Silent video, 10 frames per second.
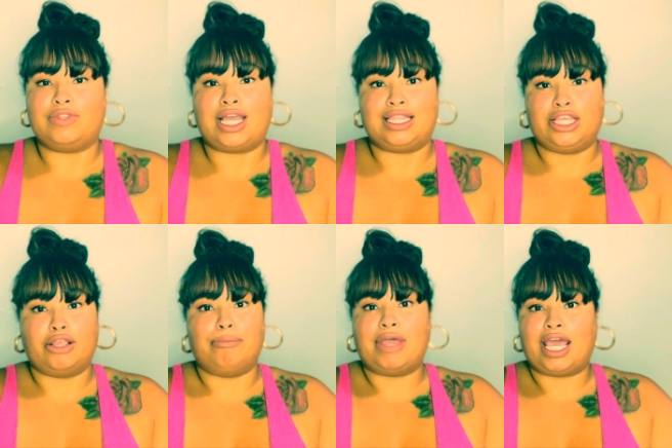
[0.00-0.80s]
that
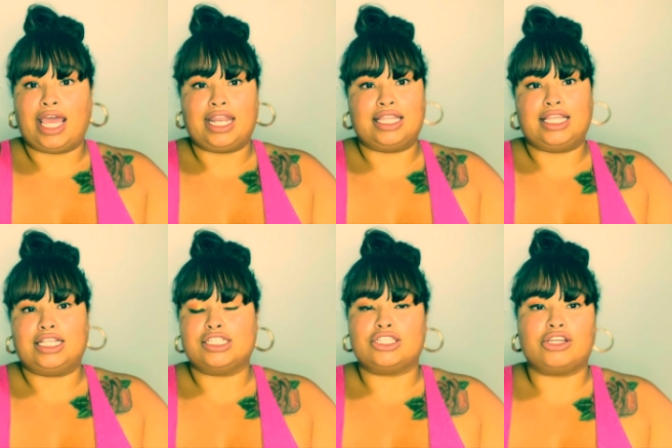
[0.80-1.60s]
they're bad and they
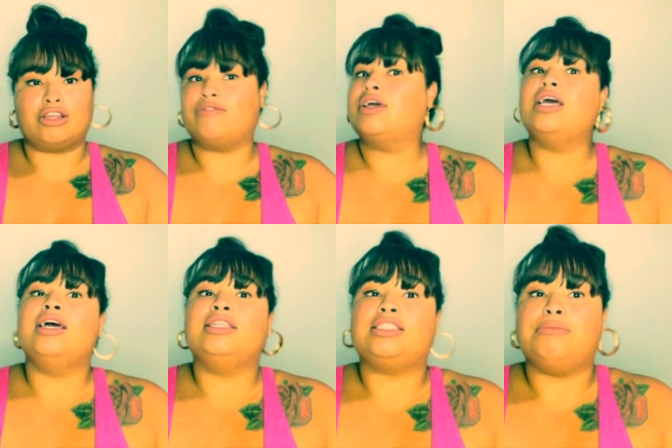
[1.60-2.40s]
deserve
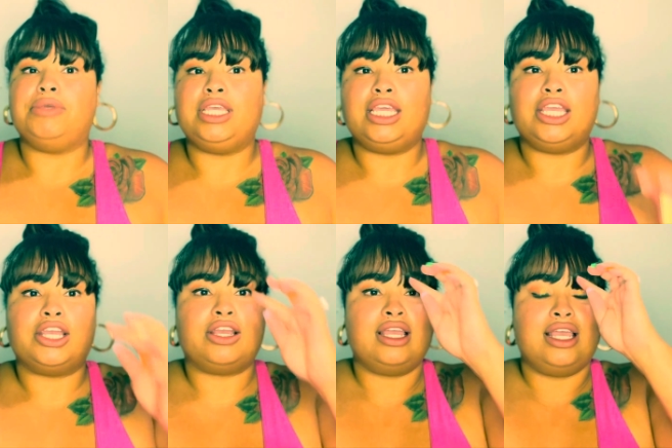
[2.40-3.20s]
to be
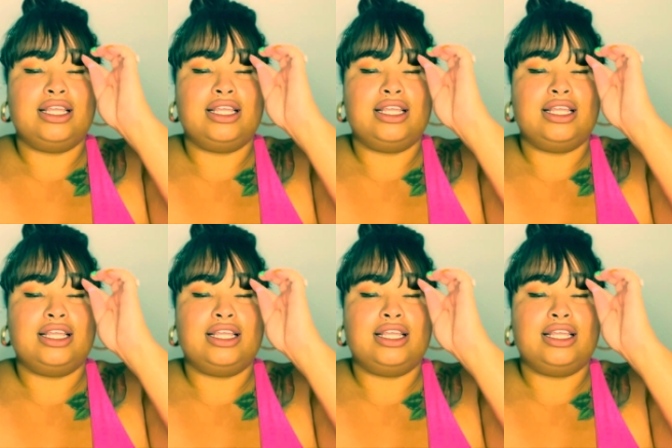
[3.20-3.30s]
here.